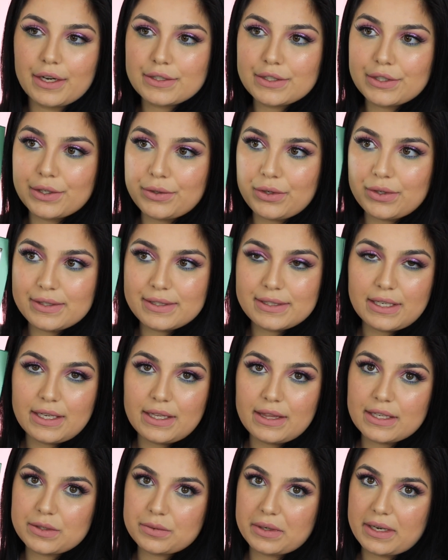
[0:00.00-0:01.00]
So you can see
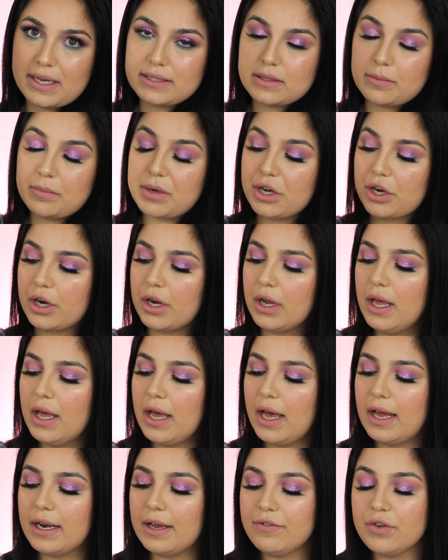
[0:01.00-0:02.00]
this one has a mirror.
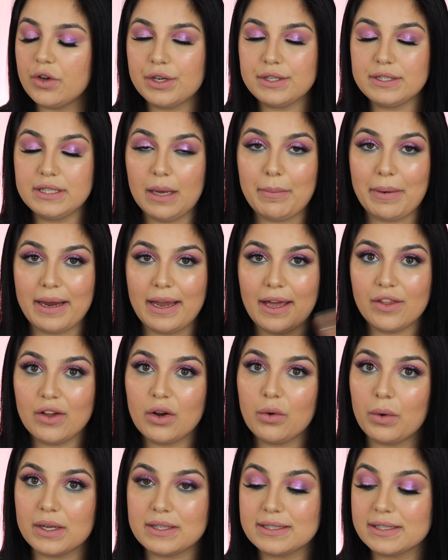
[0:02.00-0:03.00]
And I've noticed that my other
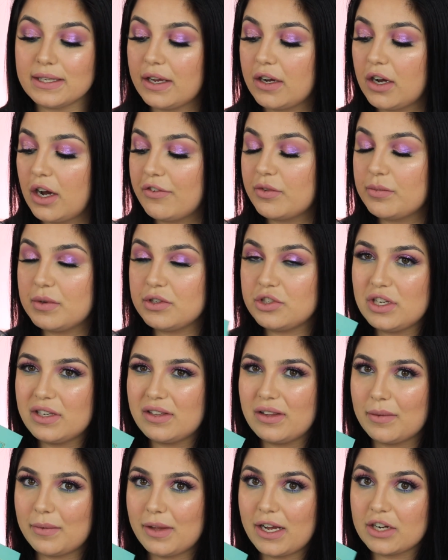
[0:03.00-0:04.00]
ones that I got from the
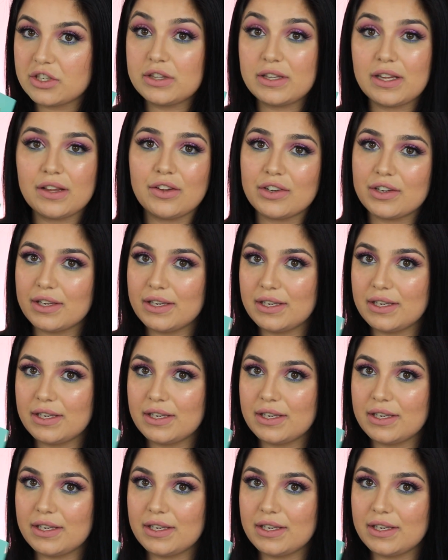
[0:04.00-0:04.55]
Sheglam collection that look